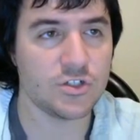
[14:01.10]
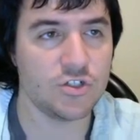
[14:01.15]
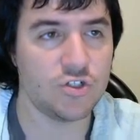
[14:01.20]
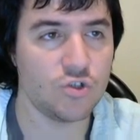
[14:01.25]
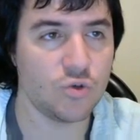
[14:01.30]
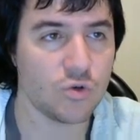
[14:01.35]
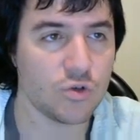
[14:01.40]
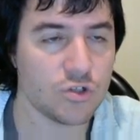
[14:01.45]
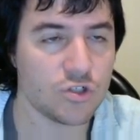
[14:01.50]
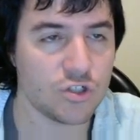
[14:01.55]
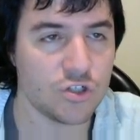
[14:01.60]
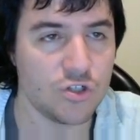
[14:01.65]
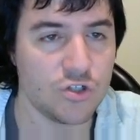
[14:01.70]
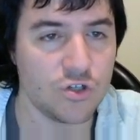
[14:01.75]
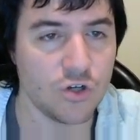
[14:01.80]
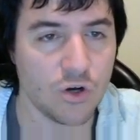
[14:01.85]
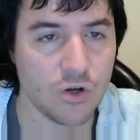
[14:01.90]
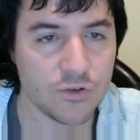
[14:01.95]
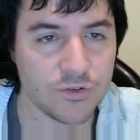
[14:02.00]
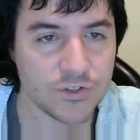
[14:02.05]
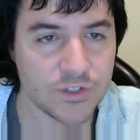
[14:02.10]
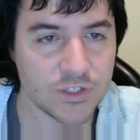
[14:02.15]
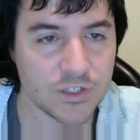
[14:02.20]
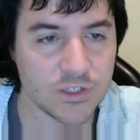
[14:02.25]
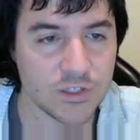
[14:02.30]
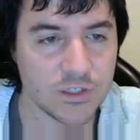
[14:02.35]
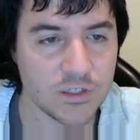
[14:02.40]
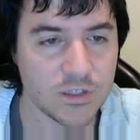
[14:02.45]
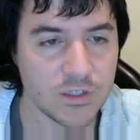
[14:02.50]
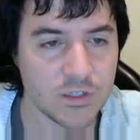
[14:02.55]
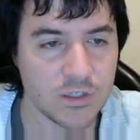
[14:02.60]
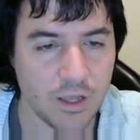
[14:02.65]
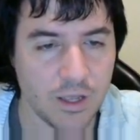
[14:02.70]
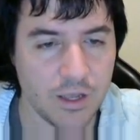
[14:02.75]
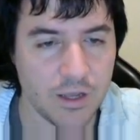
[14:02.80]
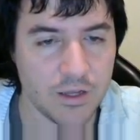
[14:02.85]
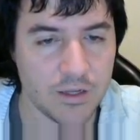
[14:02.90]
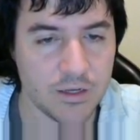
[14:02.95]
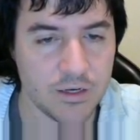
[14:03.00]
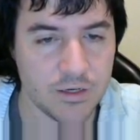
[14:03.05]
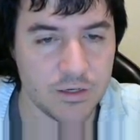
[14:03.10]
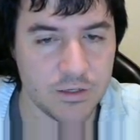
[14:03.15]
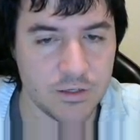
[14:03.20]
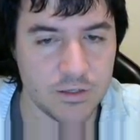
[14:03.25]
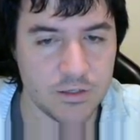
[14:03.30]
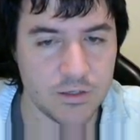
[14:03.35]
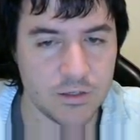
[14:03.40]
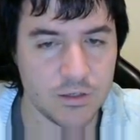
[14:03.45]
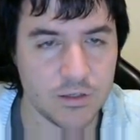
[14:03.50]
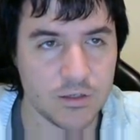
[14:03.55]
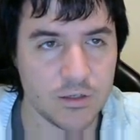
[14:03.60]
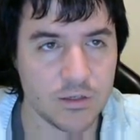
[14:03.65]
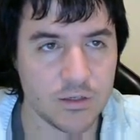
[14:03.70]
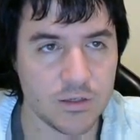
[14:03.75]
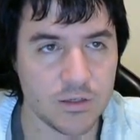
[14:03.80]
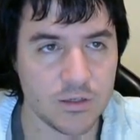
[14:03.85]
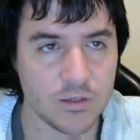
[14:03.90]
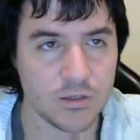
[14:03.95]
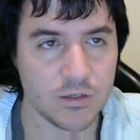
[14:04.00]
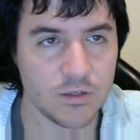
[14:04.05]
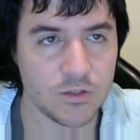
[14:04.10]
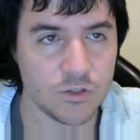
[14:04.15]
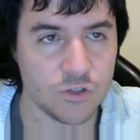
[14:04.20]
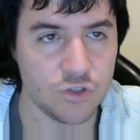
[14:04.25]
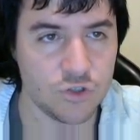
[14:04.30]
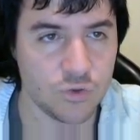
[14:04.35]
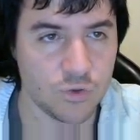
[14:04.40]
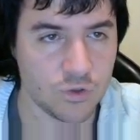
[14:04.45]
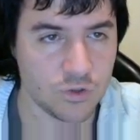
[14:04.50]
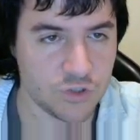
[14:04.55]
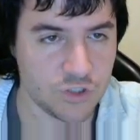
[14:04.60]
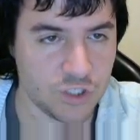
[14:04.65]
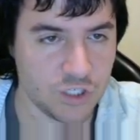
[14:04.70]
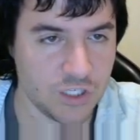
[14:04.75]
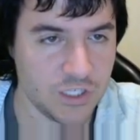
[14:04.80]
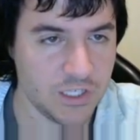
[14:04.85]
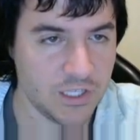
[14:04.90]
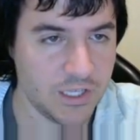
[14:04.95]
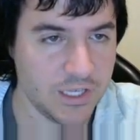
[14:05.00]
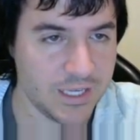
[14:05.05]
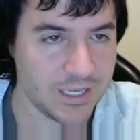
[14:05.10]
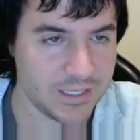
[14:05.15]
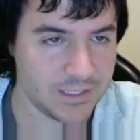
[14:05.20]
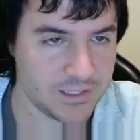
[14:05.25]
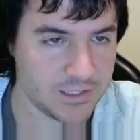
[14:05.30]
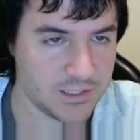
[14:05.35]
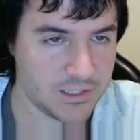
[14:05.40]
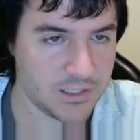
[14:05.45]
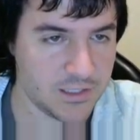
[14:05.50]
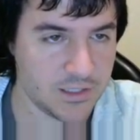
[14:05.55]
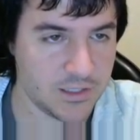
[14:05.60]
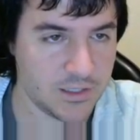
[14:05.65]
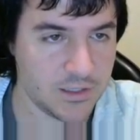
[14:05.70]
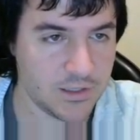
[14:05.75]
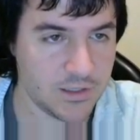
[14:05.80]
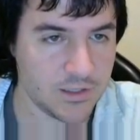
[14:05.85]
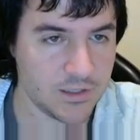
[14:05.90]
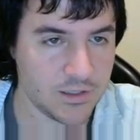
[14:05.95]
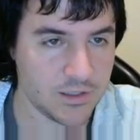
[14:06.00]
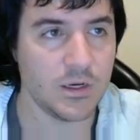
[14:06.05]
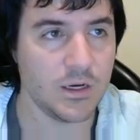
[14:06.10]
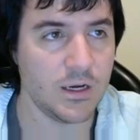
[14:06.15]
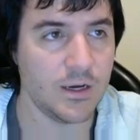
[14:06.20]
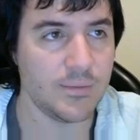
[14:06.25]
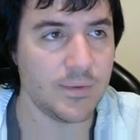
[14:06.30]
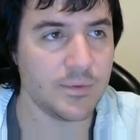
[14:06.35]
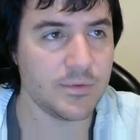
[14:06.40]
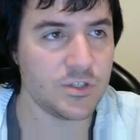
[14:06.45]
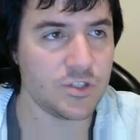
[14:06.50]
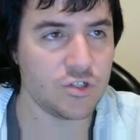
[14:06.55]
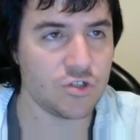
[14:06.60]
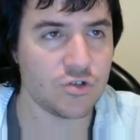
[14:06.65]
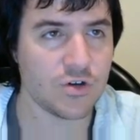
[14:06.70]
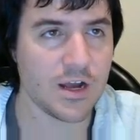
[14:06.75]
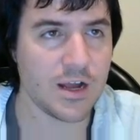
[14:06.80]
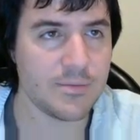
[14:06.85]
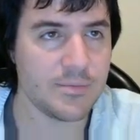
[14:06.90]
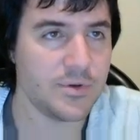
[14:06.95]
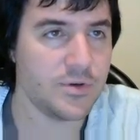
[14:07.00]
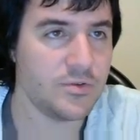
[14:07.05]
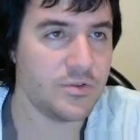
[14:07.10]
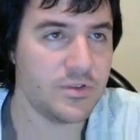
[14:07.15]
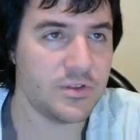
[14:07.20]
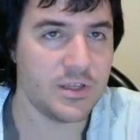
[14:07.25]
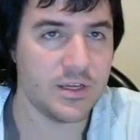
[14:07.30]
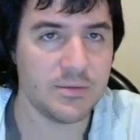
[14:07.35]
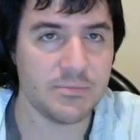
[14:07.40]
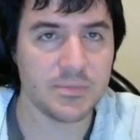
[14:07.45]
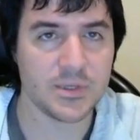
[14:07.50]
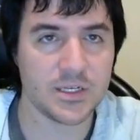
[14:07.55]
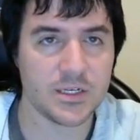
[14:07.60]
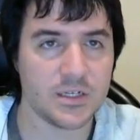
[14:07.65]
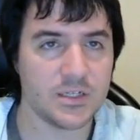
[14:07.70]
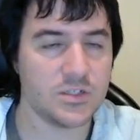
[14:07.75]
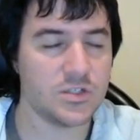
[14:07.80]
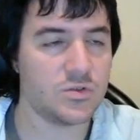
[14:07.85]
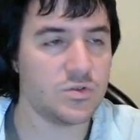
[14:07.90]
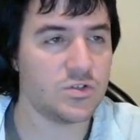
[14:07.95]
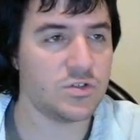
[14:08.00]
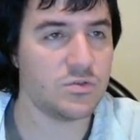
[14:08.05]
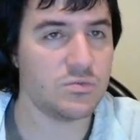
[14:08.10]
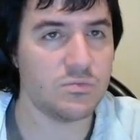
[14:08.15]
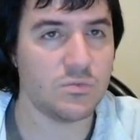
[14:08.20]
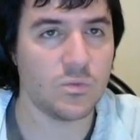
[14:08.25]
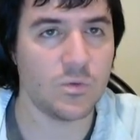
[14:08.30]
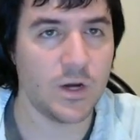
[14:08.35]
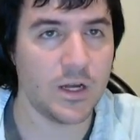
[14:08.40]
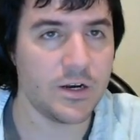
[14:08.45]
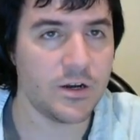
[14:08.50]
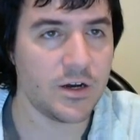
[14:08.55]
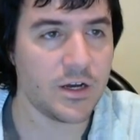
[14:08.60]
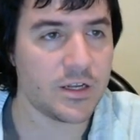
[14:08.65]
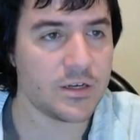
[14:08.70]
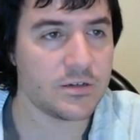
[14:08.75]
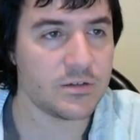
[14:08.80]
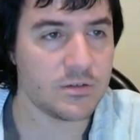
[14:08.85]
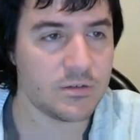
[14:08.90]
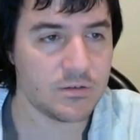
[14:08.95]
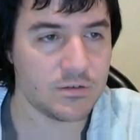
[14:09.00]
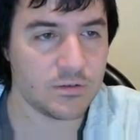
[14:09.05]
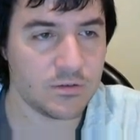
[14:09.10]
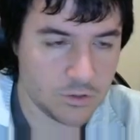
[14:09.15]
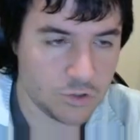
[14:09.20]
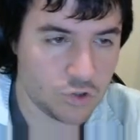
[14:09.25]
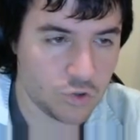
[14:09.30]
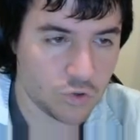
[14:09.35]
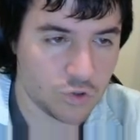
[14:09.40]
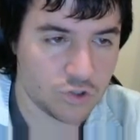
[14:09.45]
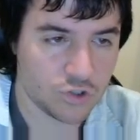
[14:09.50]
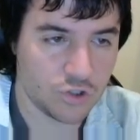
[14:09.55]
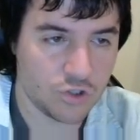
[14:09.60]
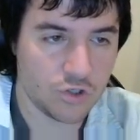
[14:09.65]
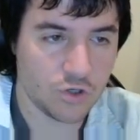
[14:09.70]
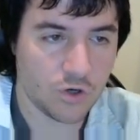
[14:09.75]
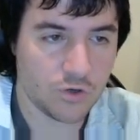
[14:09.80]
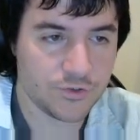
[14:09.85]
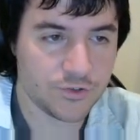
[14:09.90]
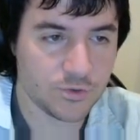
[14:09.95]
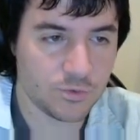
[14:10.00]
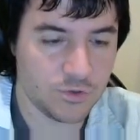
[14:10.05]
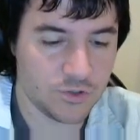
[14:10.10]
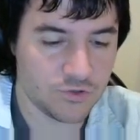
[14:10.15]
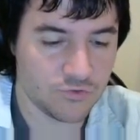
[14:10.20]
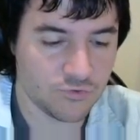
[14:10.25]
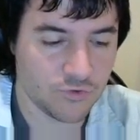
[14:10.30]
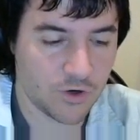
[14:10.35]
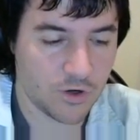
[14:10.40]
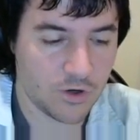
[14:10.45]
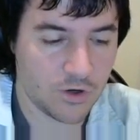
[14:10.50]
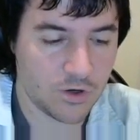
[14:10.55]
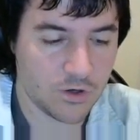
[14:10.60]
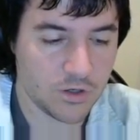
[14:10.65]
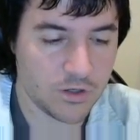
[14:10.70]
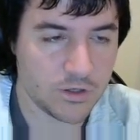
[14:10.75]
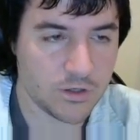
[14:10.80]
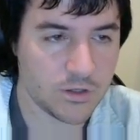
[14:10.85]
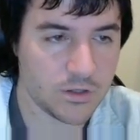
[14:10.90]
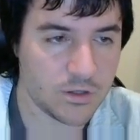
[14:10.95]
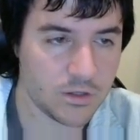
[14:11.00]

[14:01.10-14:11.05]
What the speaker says: George Galt and George Gist. I'm going to try both of them because why not? George Galt was wrong.